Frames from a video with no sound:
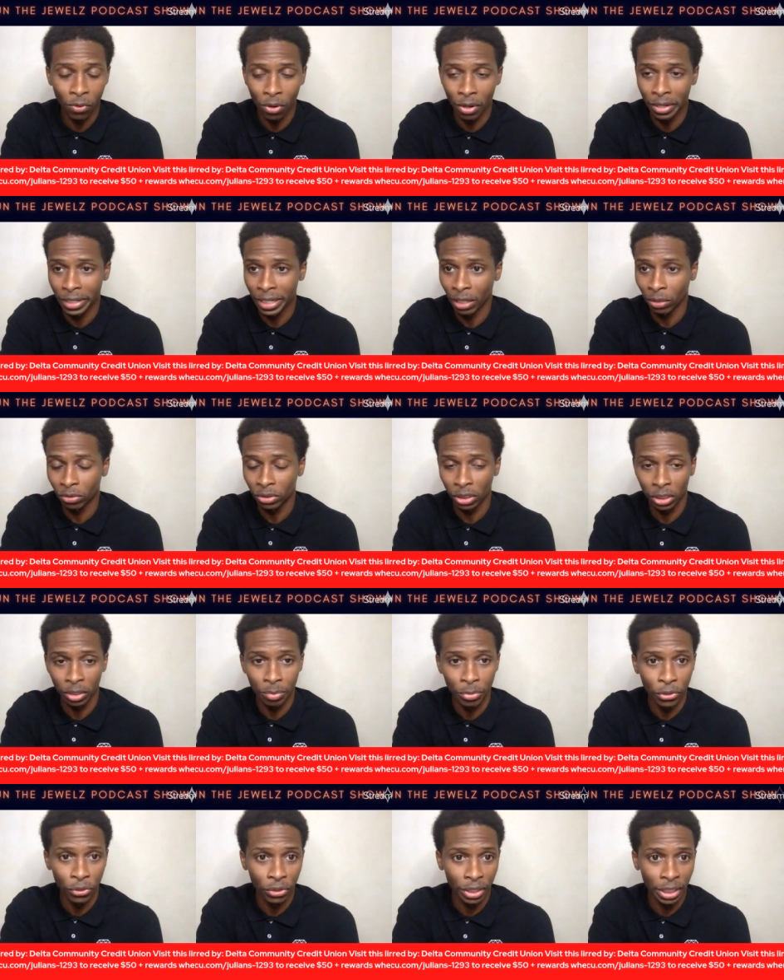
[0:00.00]
for a Delta
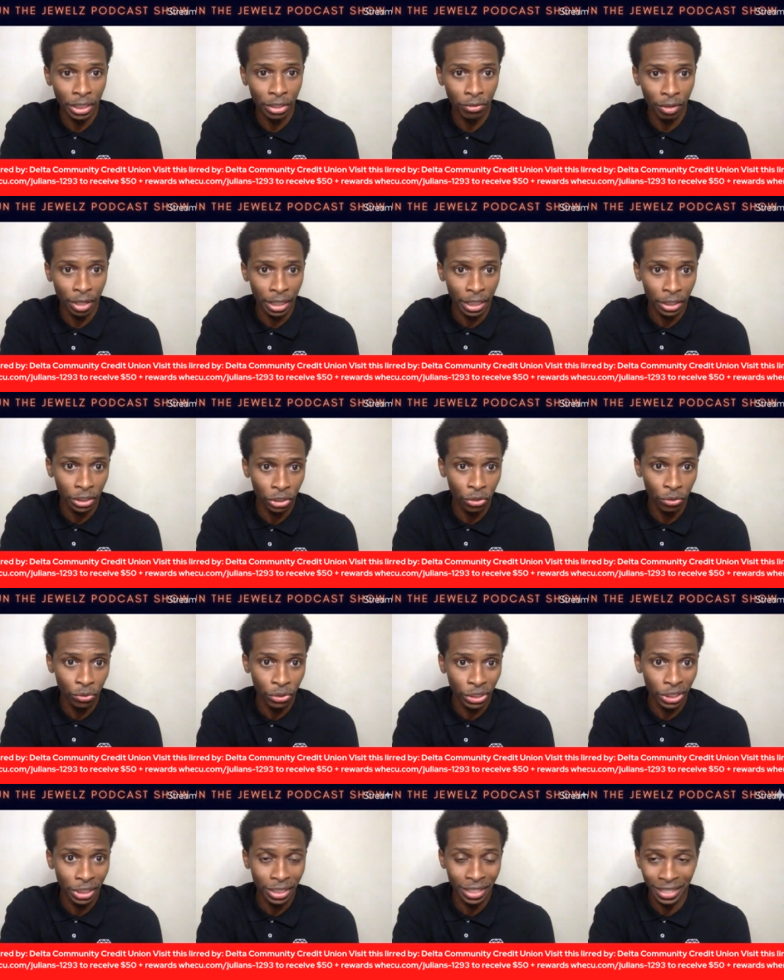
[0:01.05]
Community Credit
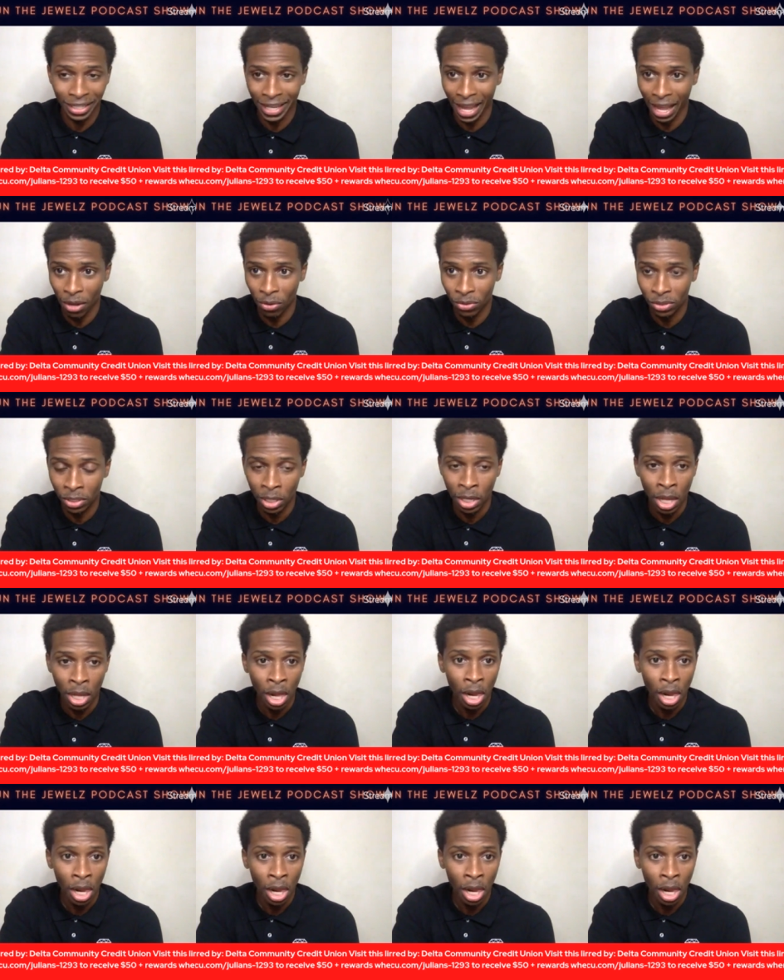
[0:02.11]
Union account.